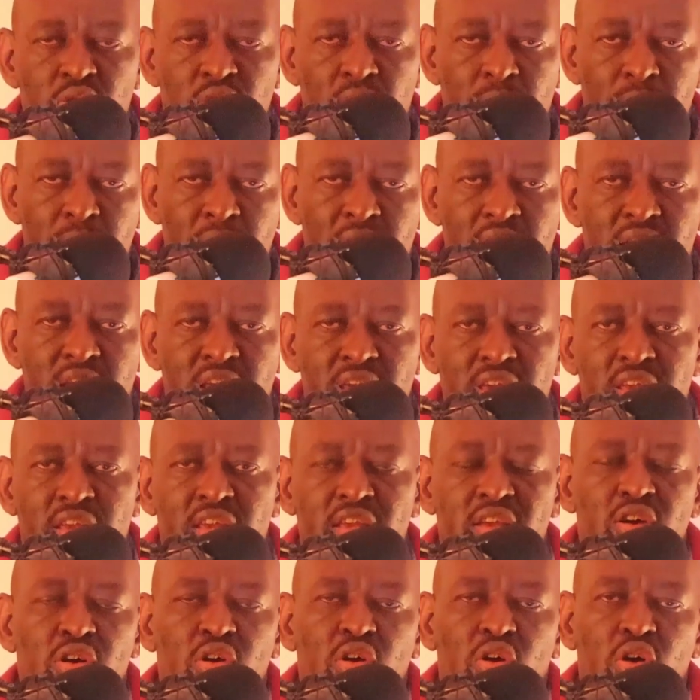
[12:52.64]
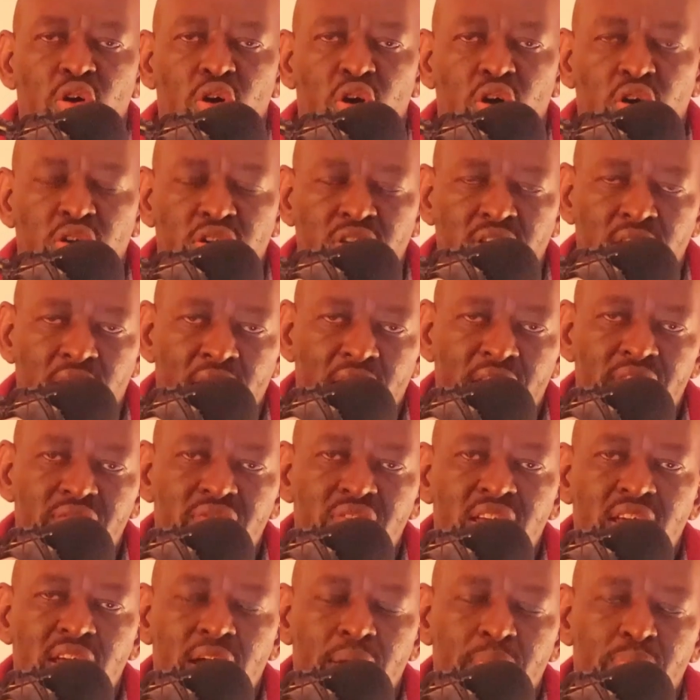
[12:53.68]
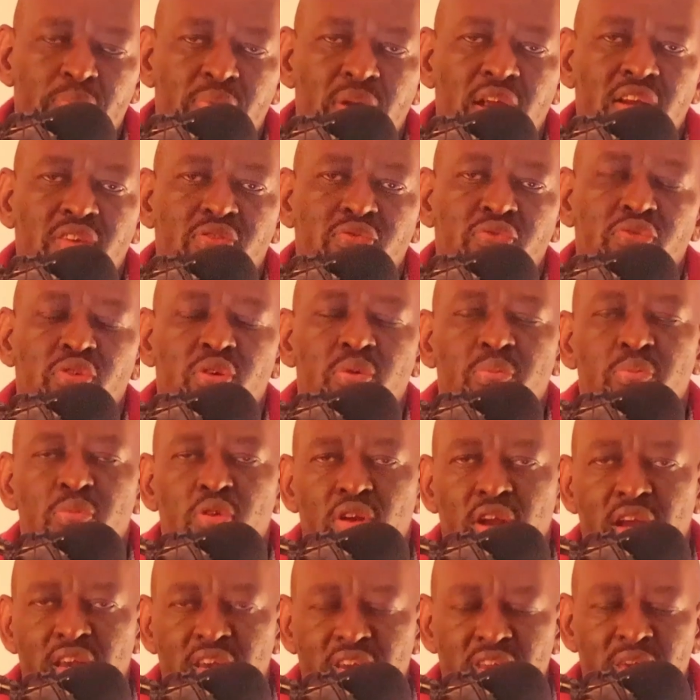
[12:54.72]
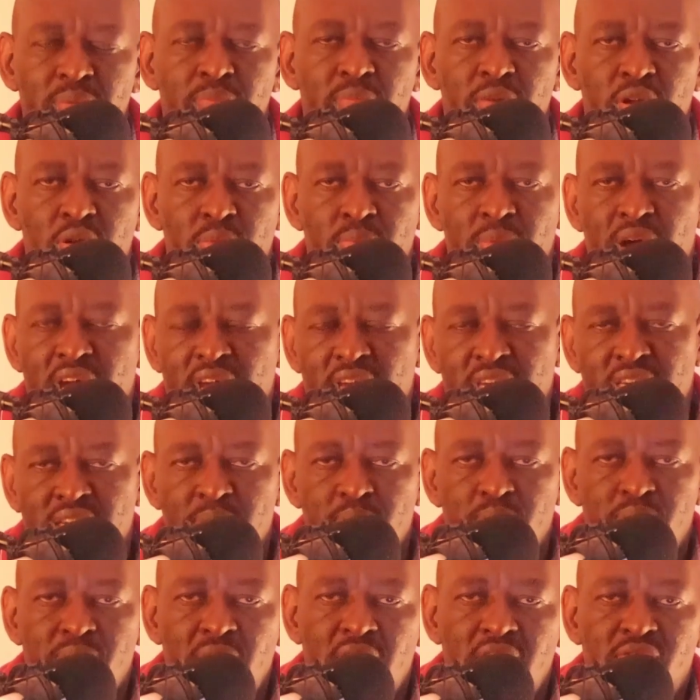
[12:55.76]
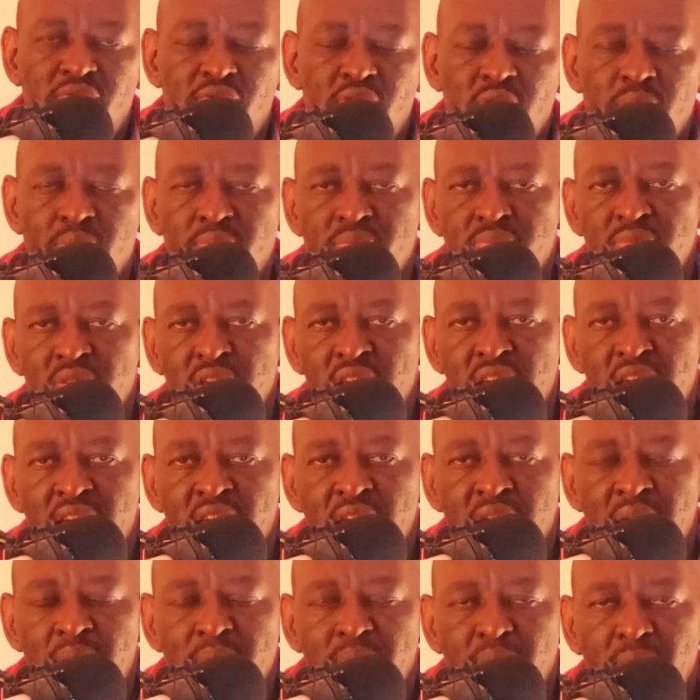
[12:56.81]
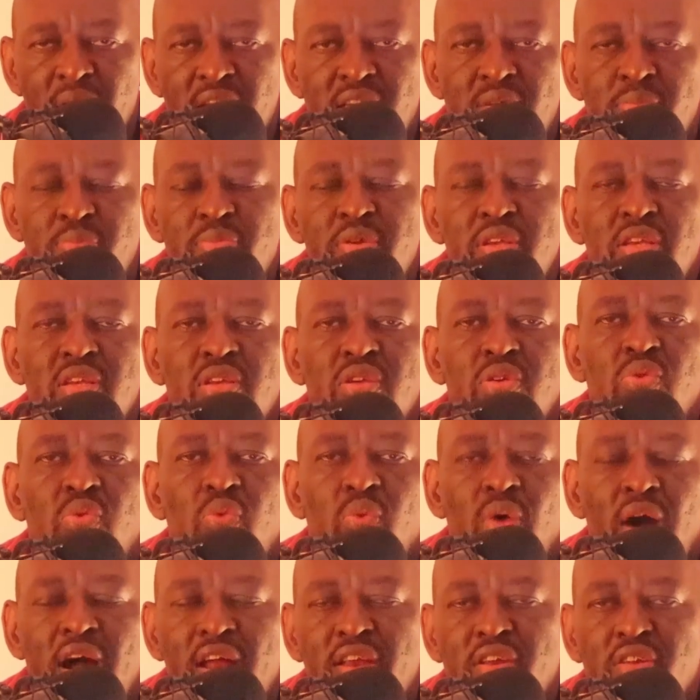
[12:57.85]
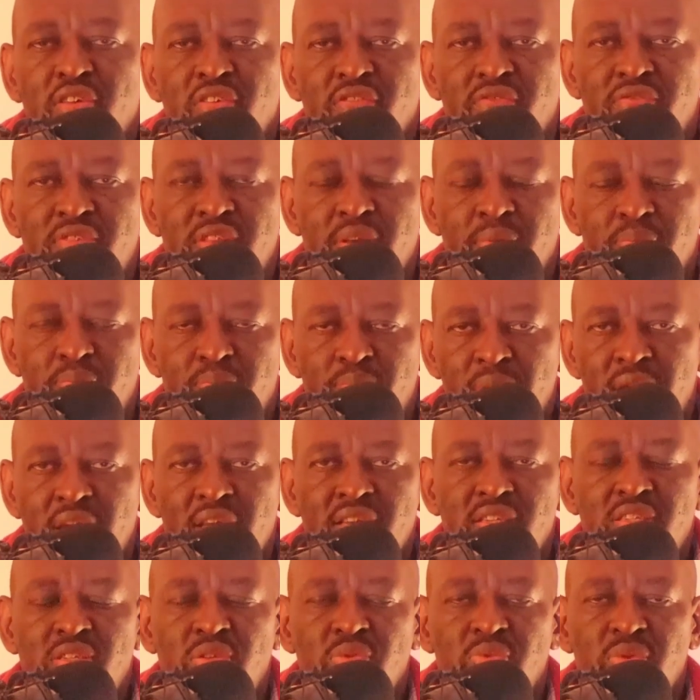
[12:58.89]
your money on having a platform or an email marketing platform might be one of the best